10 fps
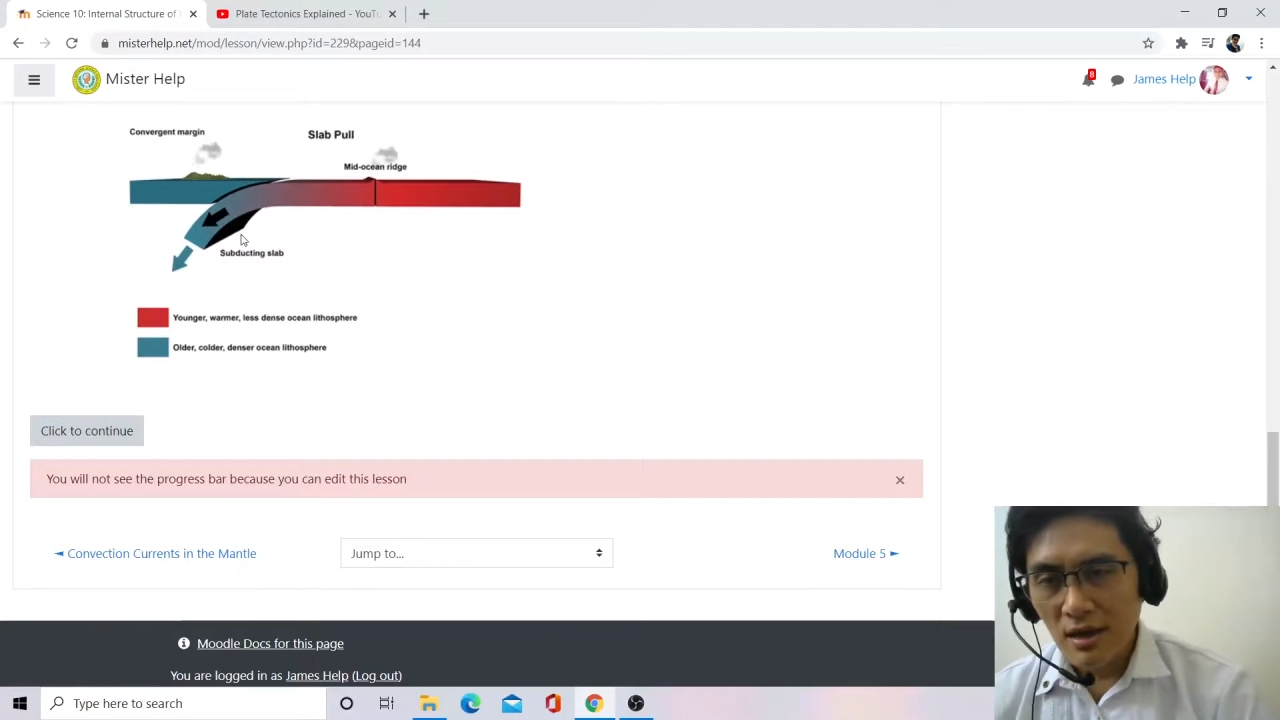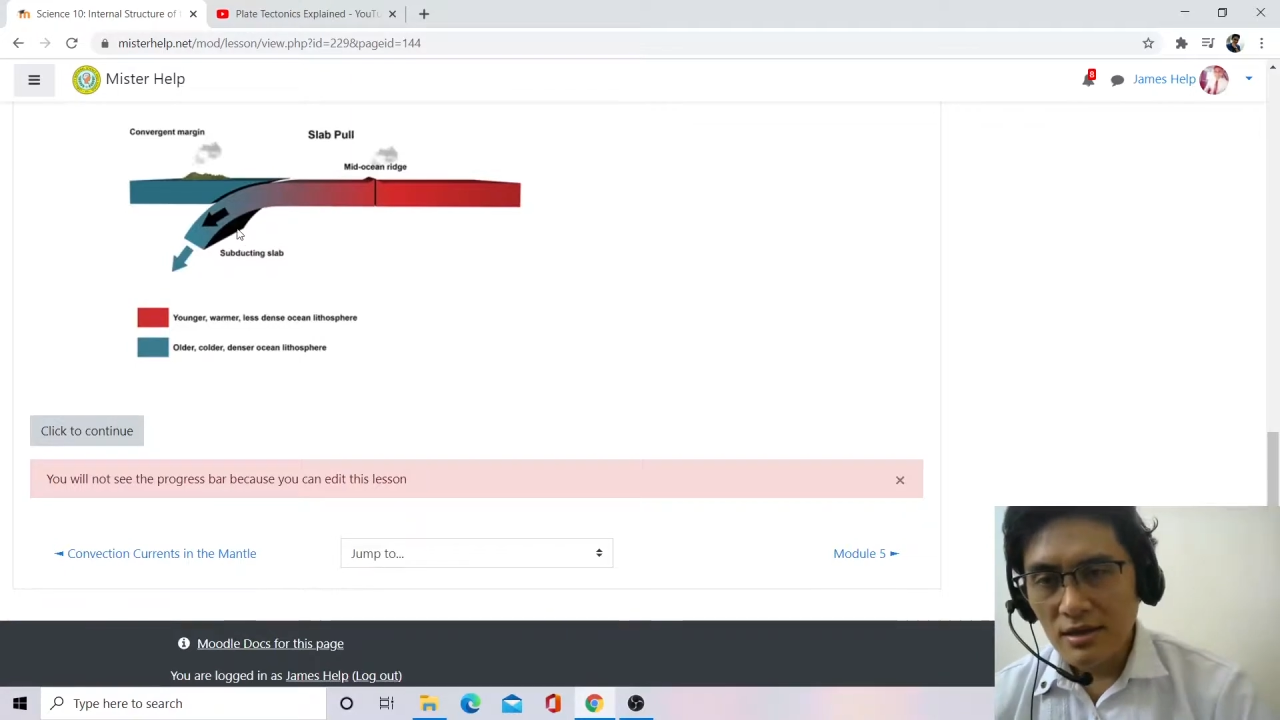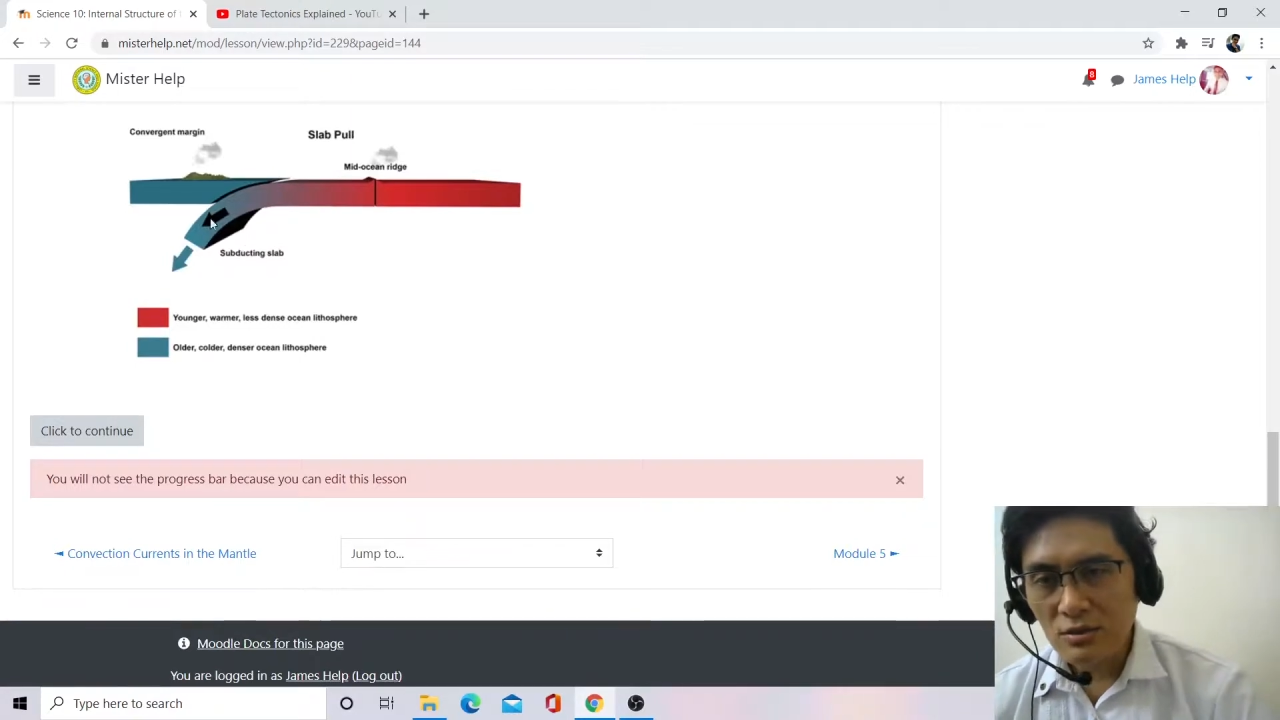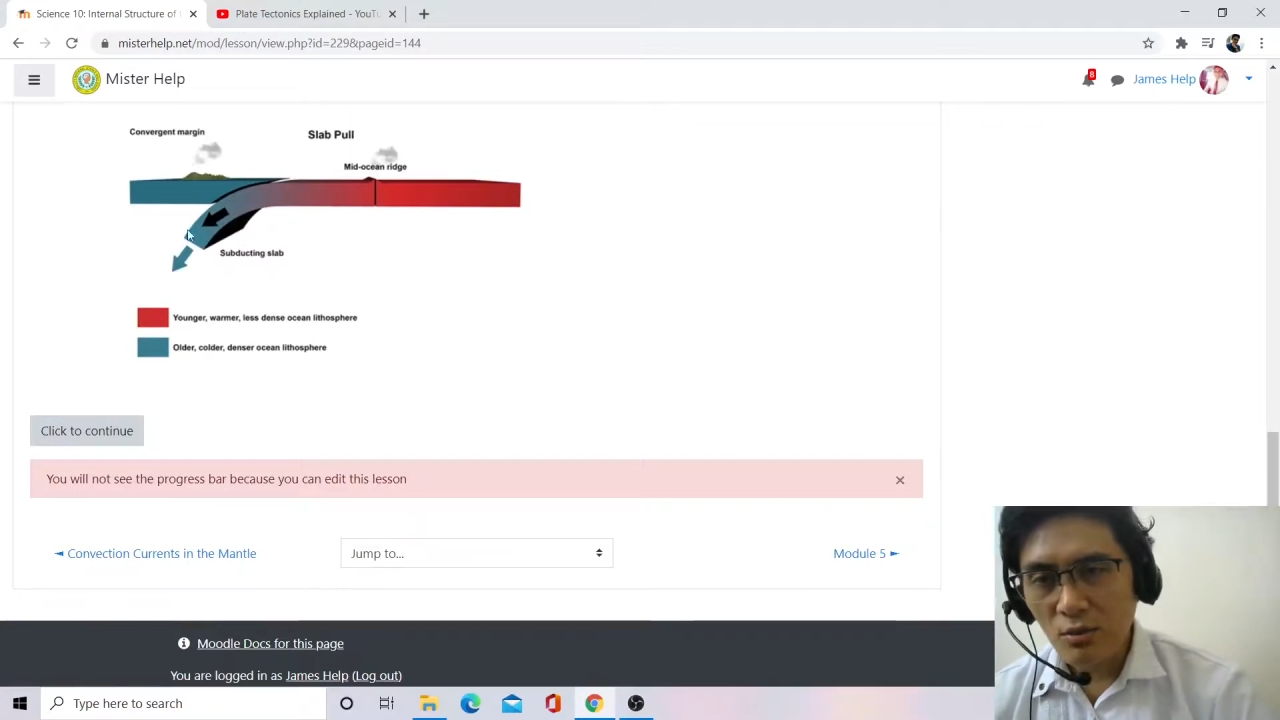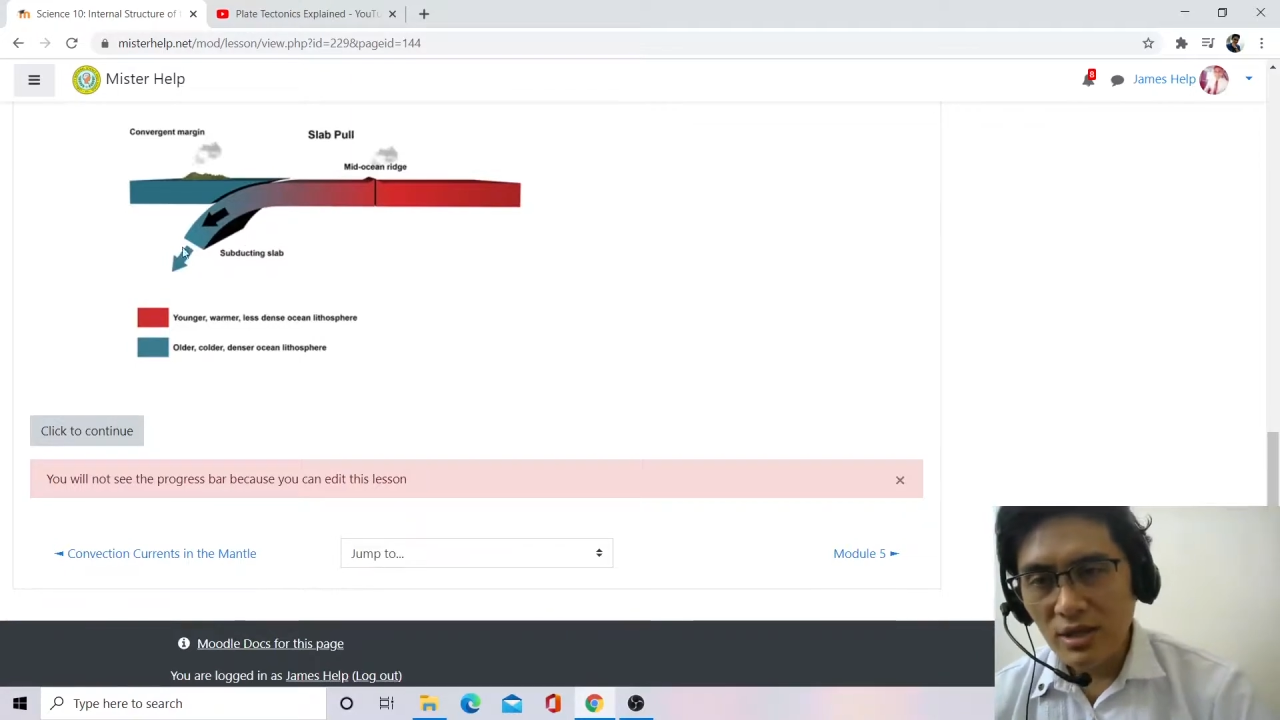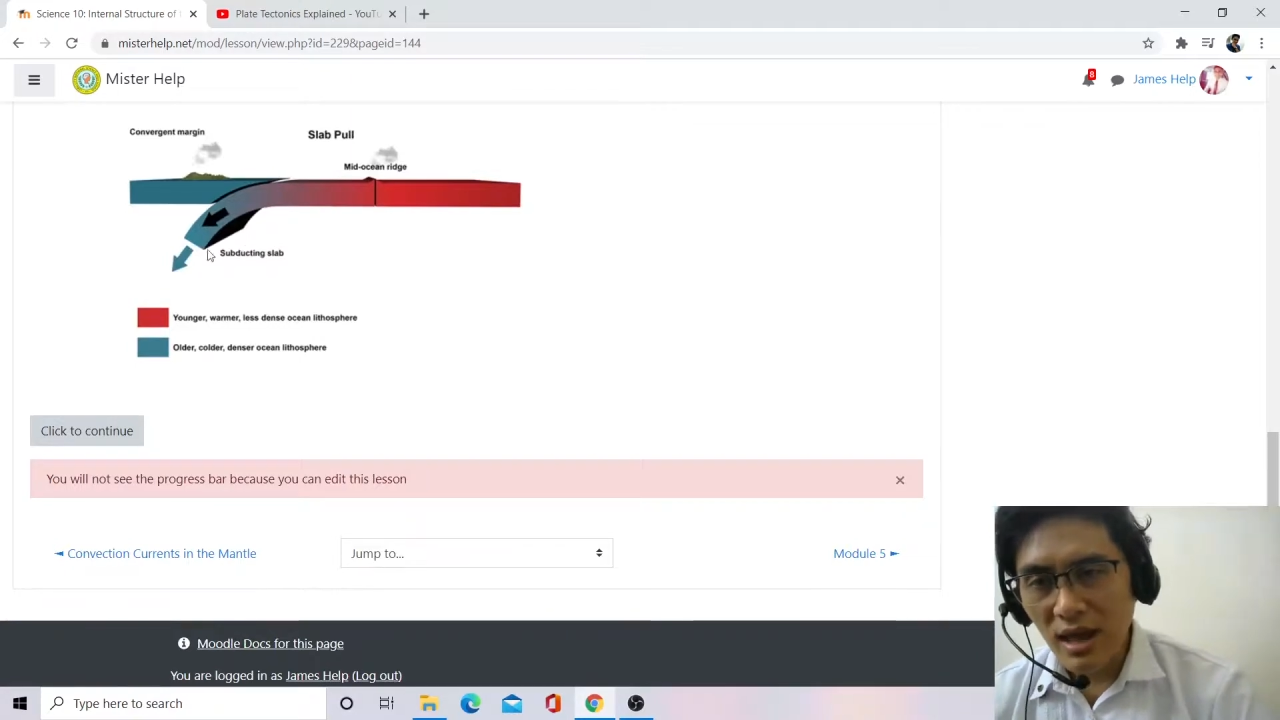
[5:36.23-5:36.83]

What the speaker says: is quite